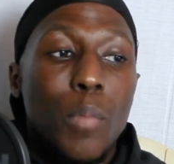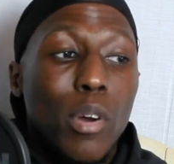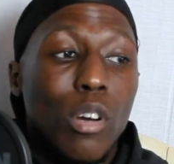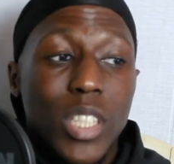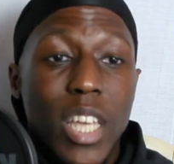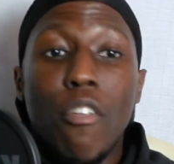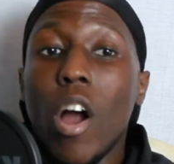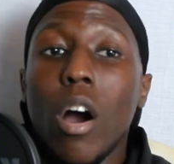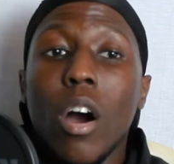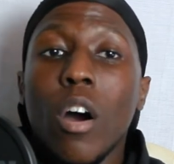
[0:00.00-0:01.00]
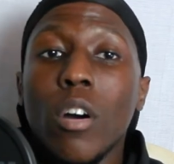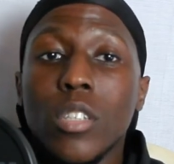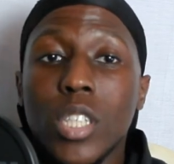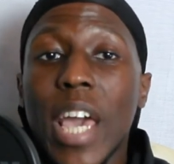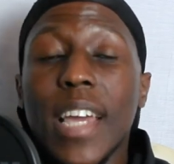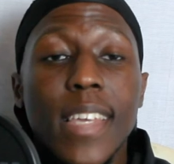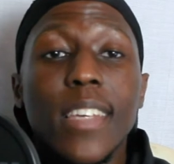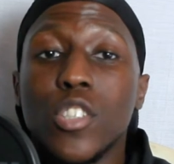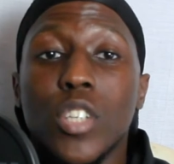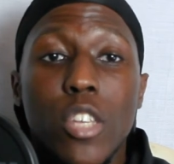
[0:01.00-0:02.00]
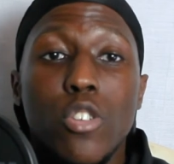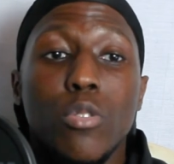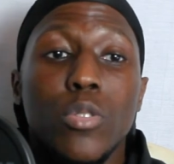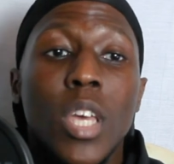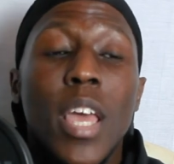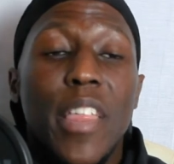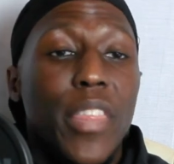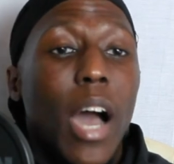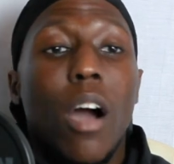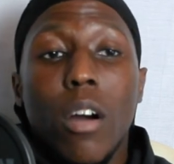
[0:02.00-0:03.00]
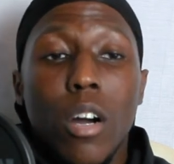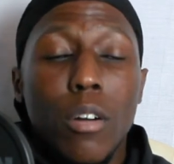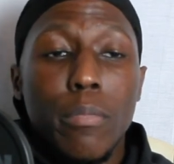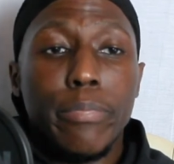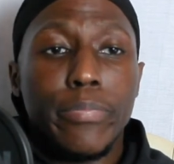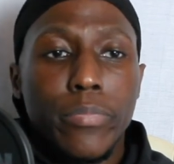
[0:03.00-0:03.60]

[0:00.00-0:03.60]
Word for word: because there are techniques you can use that um